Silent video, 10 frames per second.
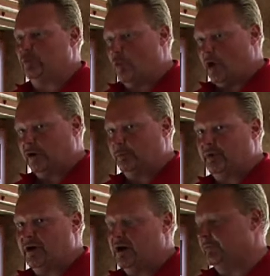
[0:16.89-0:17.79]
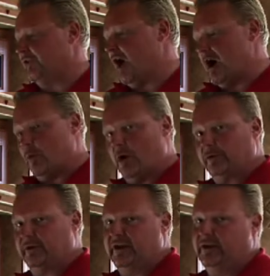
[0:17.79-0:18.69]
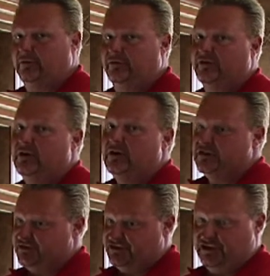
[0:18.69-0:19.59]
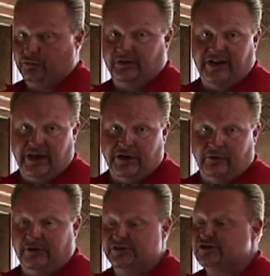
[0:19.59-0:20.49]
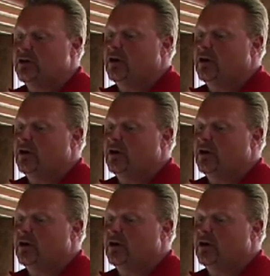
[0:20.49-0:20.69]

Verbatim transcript: water pumps, hot water heaters, central heat units